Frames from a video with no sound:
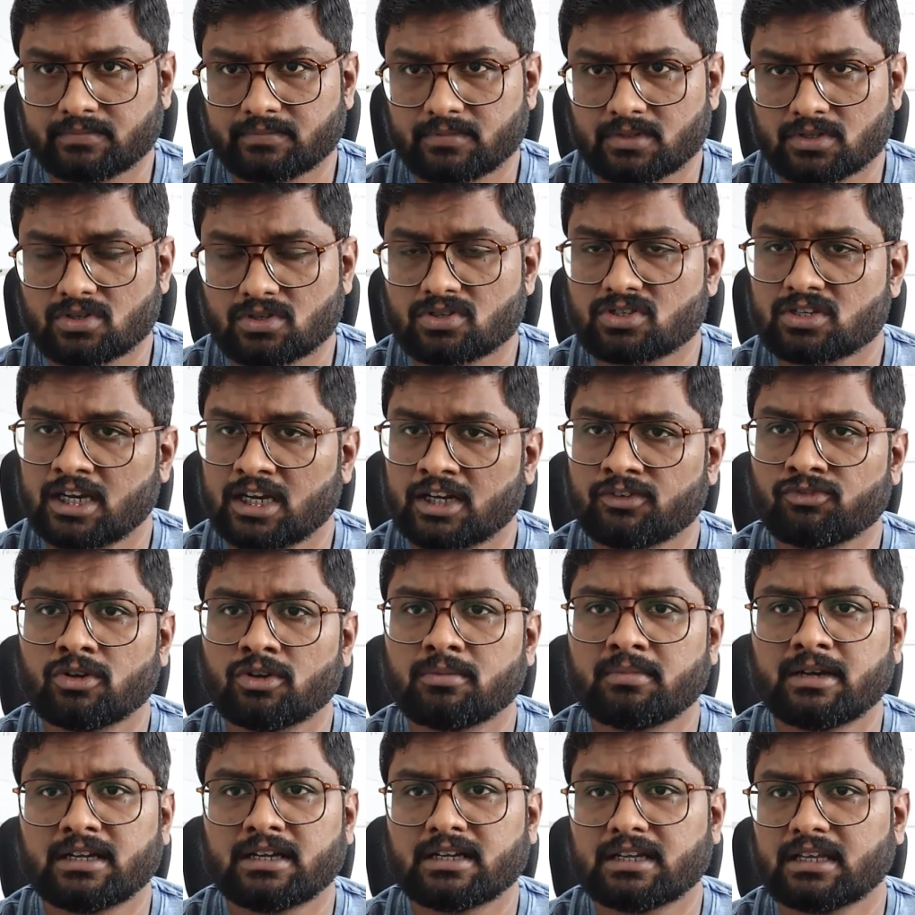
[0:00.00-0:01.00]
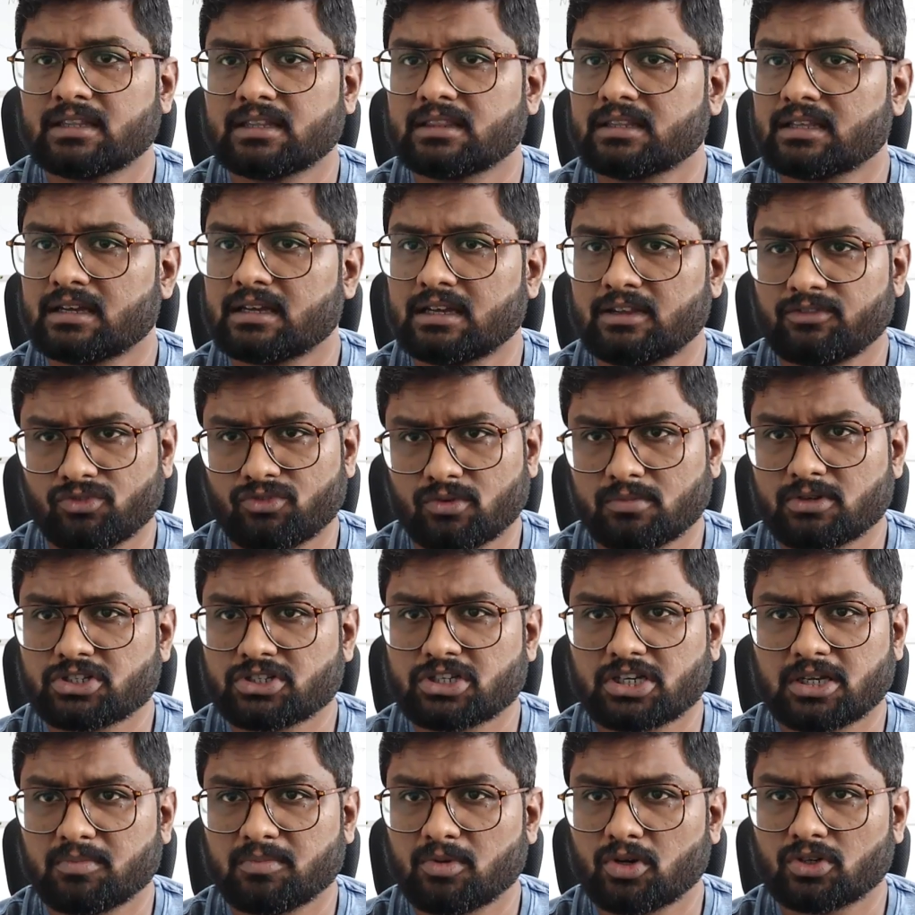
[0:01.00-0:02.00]
So stateful maintain the
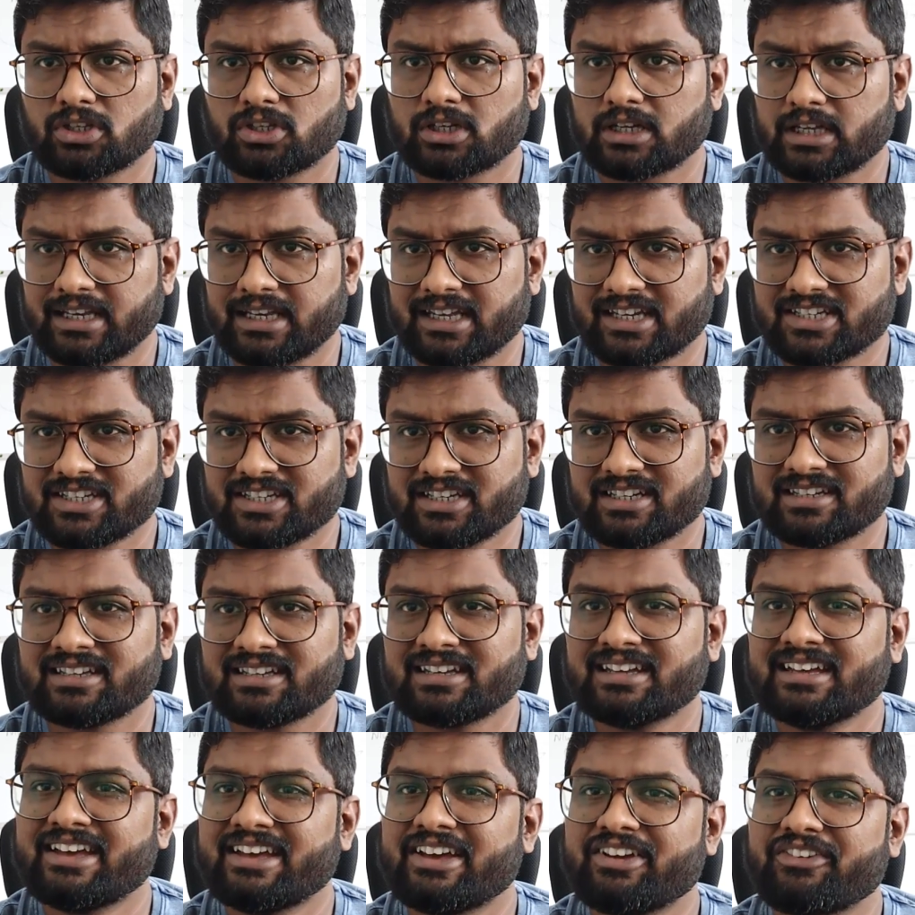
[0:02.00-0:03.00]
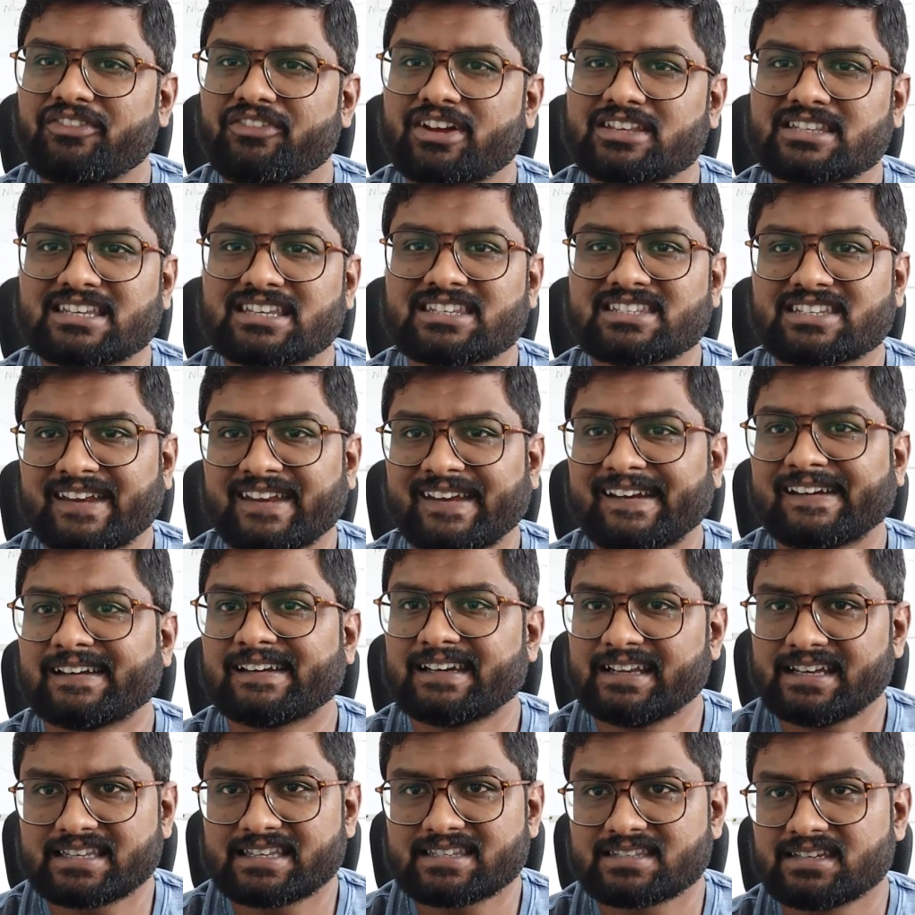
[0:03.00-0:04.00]
information about the connection, whereas a
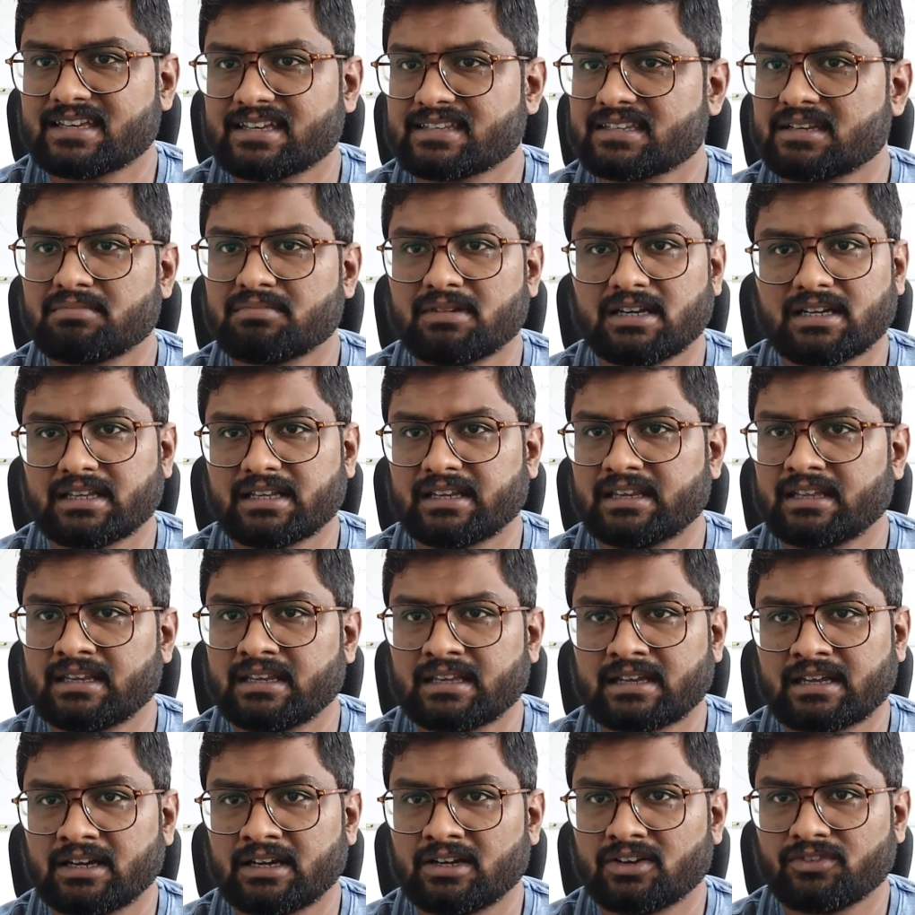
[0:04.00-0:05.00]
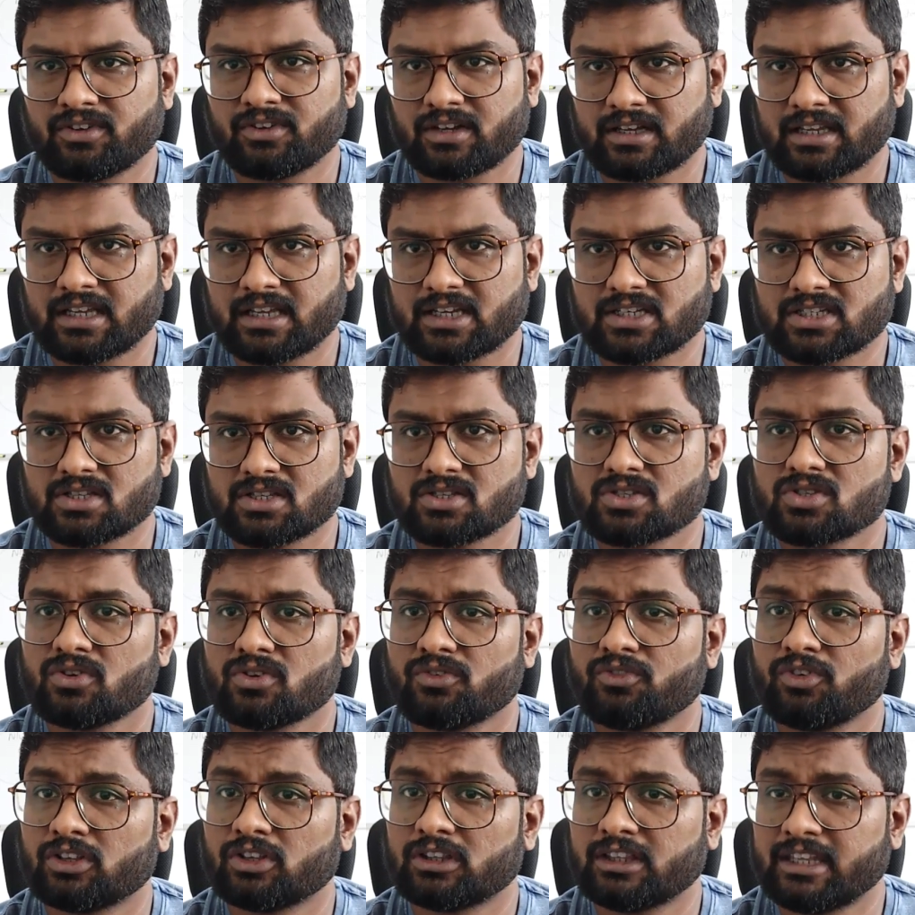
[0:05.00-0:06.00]
stateless doesn't maintain any kind of a connection. So
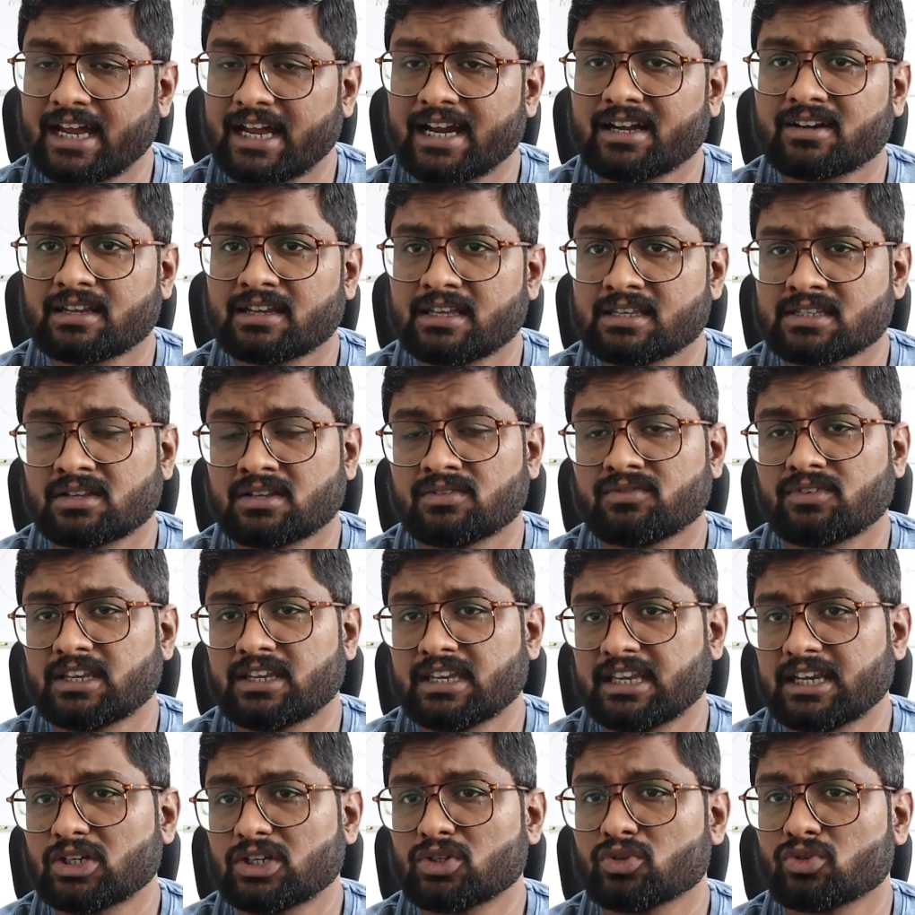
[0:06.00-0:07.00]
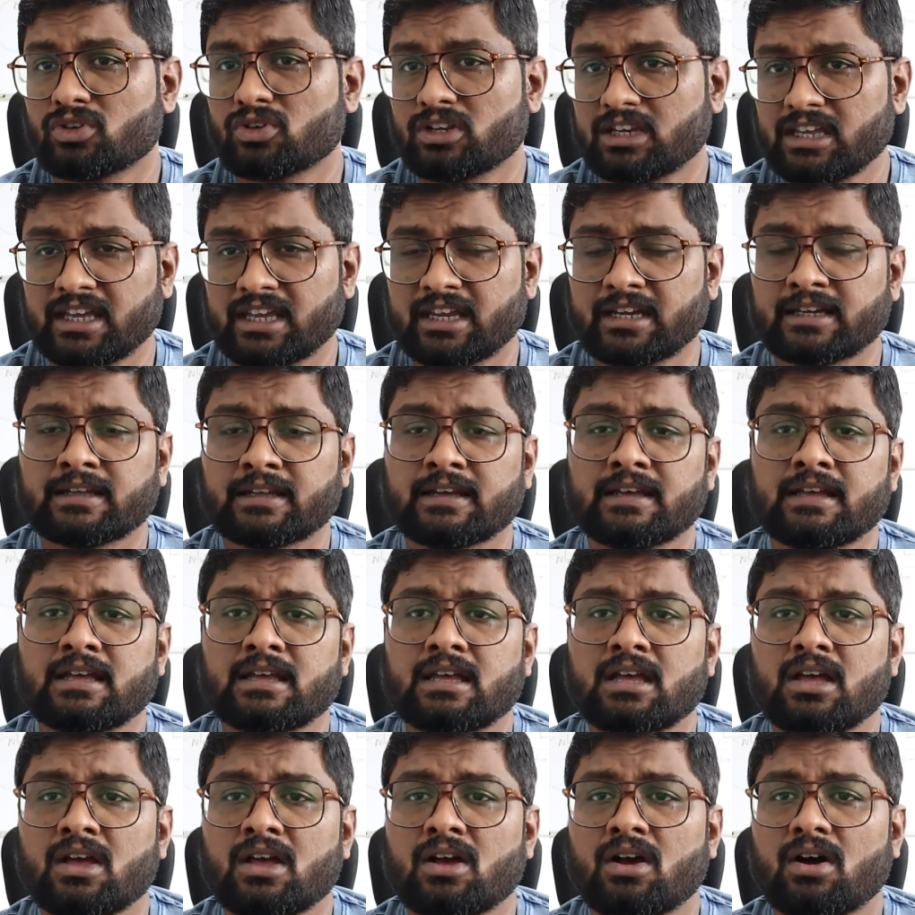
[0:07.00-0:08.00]
for that reason, we need to create
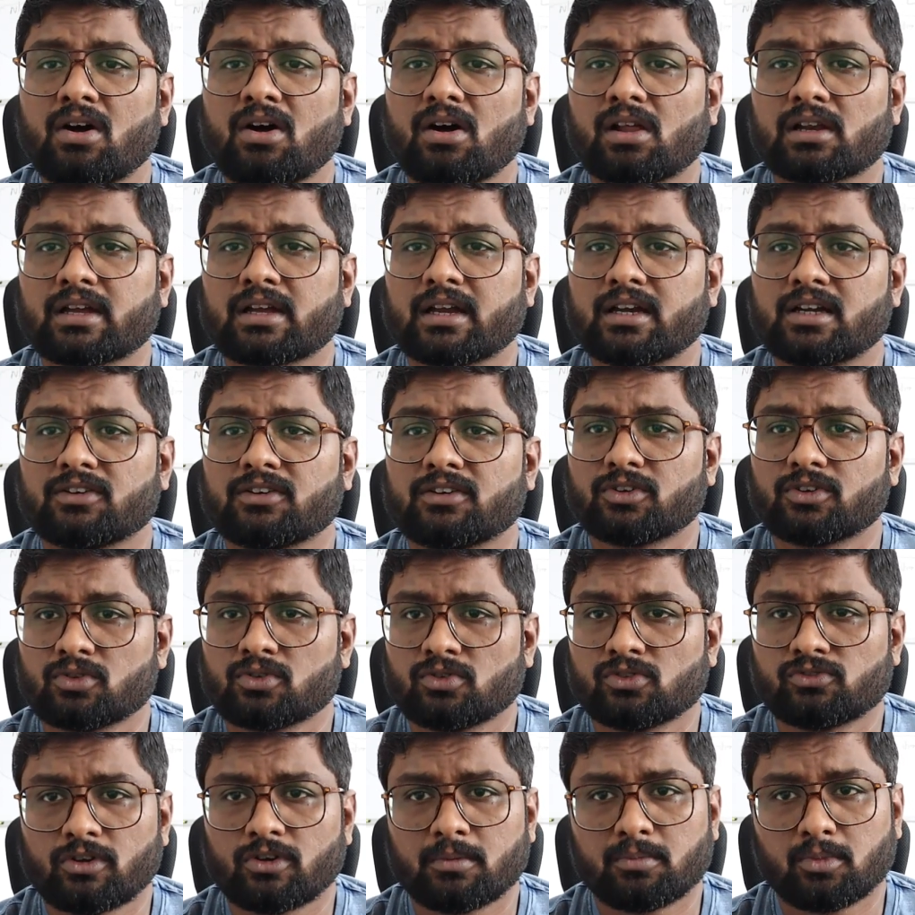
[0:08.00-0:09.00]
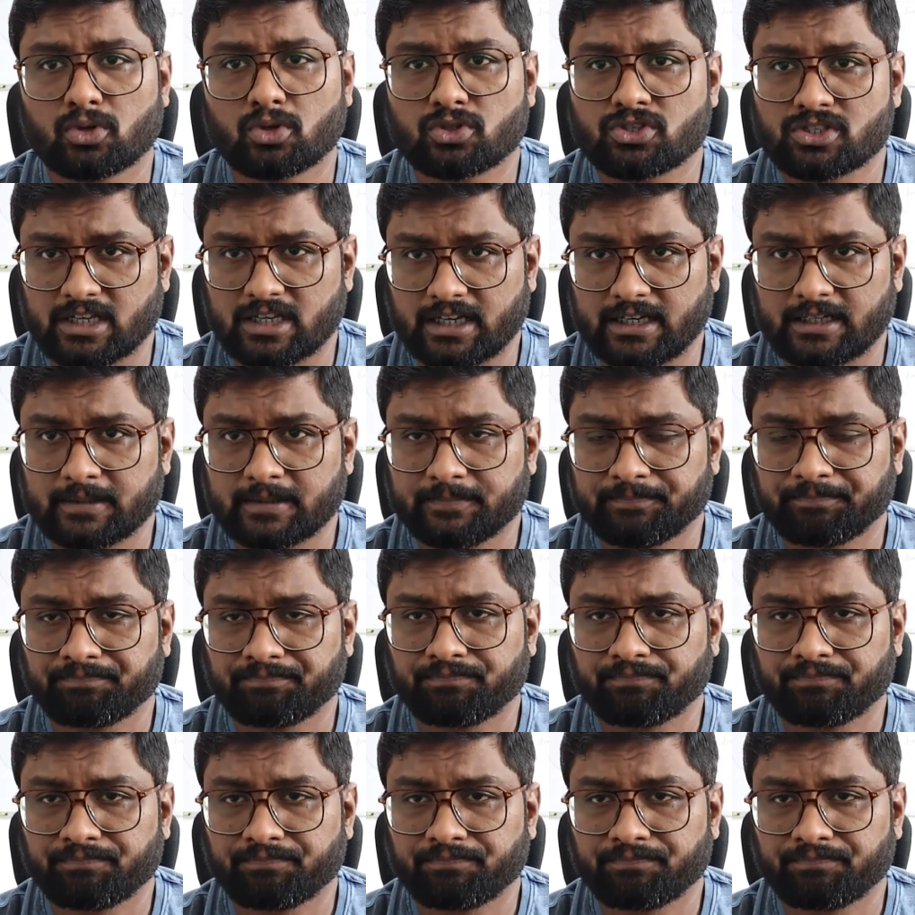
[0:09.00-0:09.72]
all kind rule for both sides.